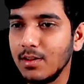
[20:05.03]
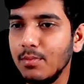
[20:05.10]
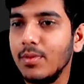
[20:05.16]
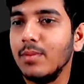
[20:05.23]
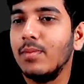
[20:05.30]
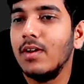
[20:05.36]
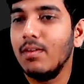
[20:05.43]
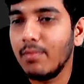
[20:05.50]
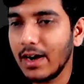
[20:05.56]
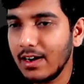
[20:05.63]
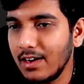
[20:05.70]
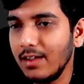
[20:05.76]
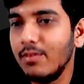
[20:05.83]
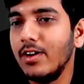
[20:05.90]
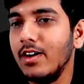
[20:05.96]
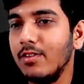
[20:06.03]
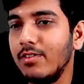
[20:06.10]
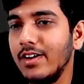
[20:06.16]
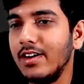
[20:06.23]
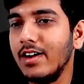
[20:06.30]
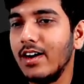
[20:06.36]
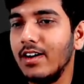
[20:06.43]
Some people might live in
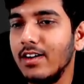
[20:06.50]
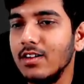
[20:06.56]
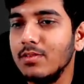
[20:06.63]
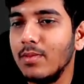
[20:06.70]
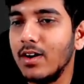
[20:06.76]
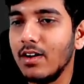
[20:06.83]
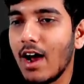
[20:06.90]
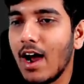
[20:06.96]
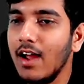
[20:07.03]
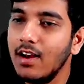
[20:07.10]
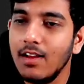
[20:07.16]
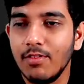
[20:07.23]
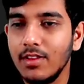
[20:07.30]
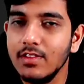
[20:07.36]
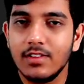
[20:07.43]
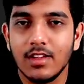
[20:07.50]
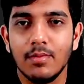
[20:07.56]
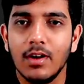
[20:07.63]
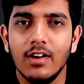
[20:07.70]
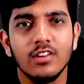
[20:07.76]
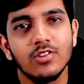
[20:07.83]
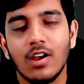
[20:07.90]
different address, but I live in
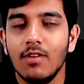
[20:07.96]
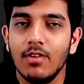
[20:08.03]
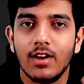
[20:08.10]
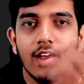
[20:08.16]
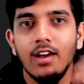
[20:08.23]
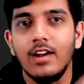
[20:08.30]
same address, so I've